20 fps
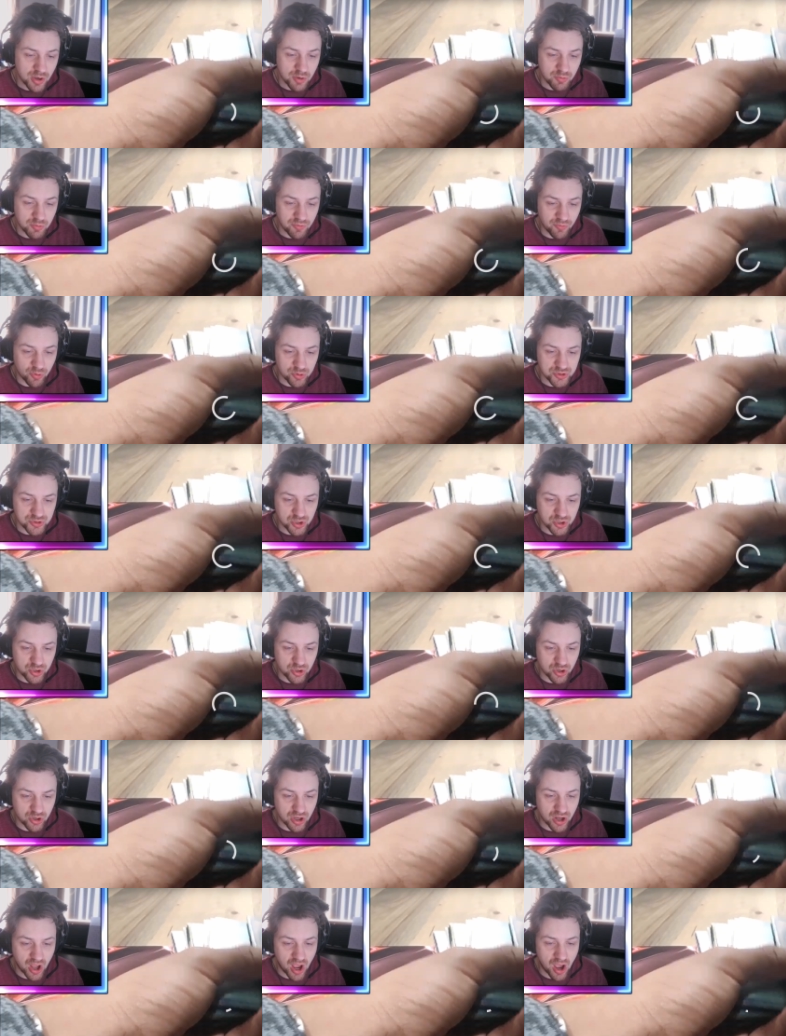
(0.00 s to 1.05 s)
We've also
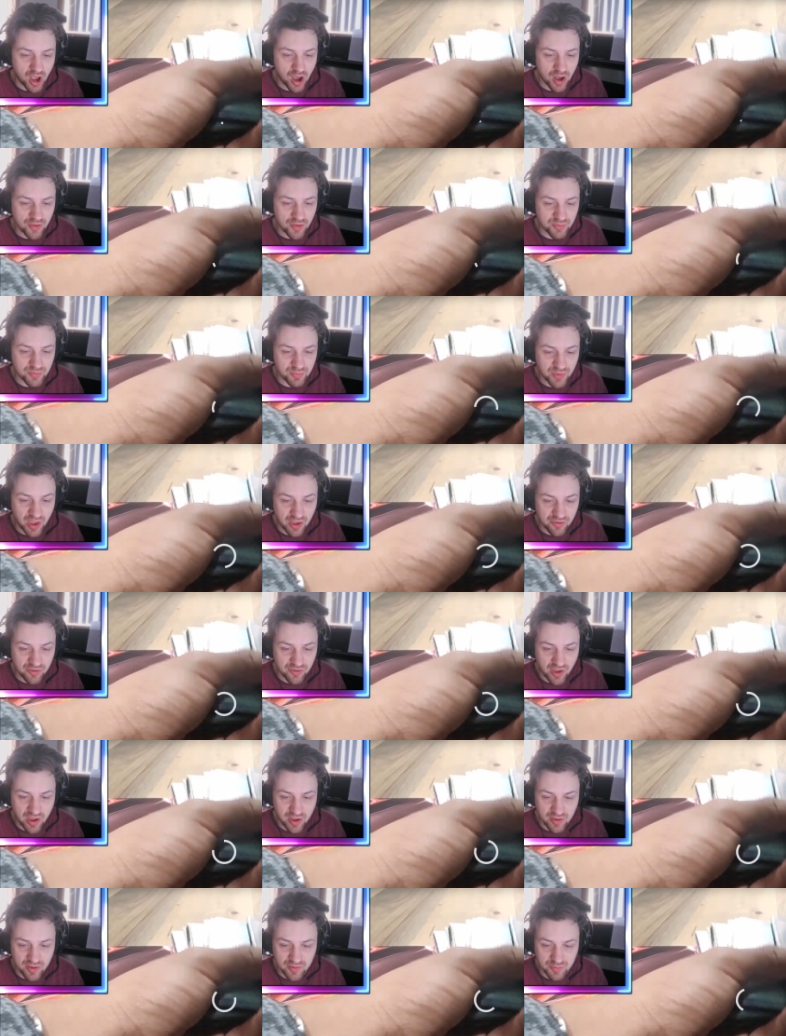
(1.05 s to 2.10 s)
got uh, some test
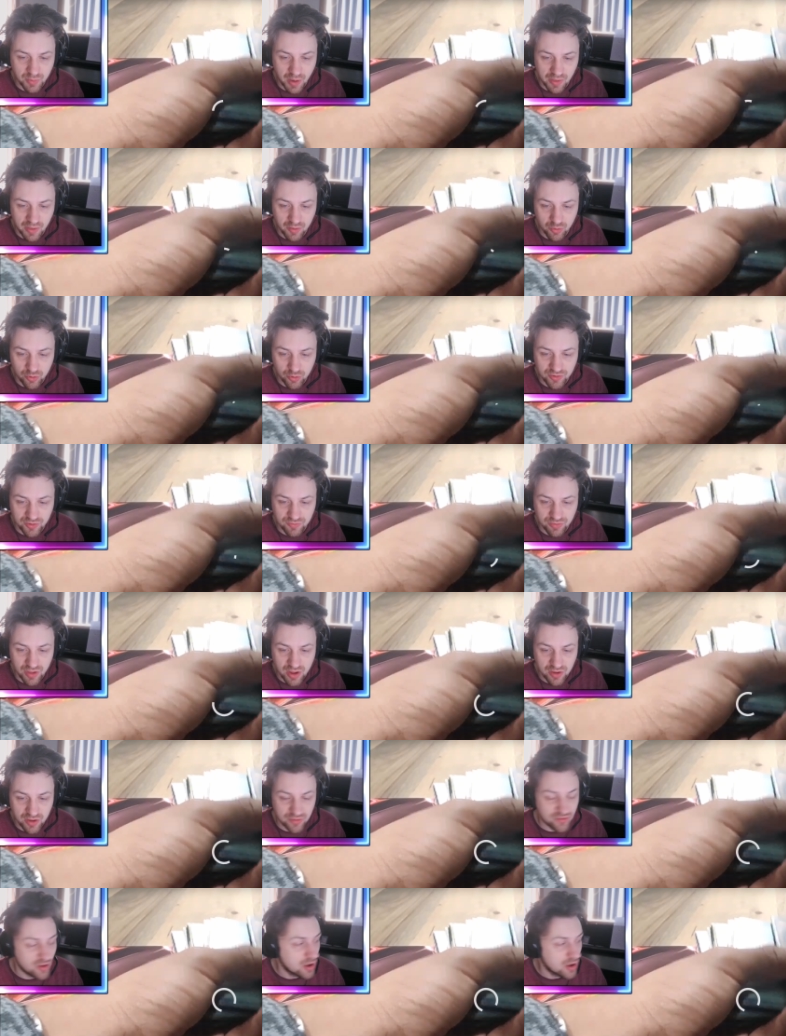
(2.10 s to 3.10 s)
hands by the looks of things,